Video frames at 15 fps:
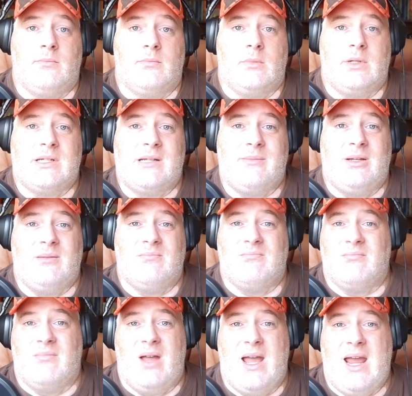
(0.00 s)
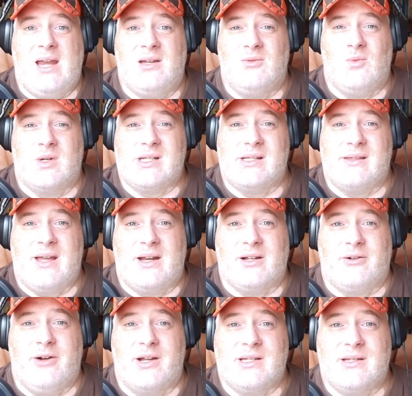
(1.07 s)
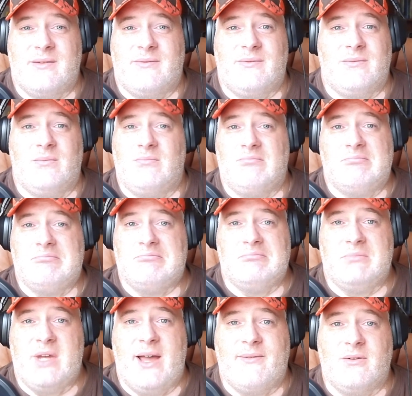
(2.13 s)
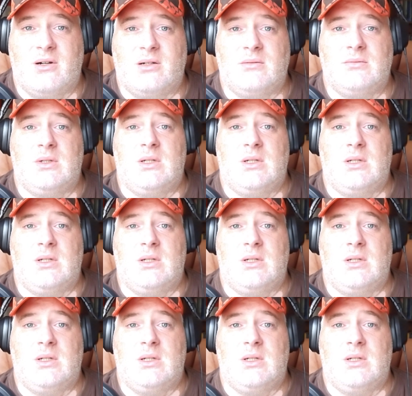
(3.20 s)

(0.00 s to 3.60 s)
Because, I mean, Hayden wasn't that aggressive. Never.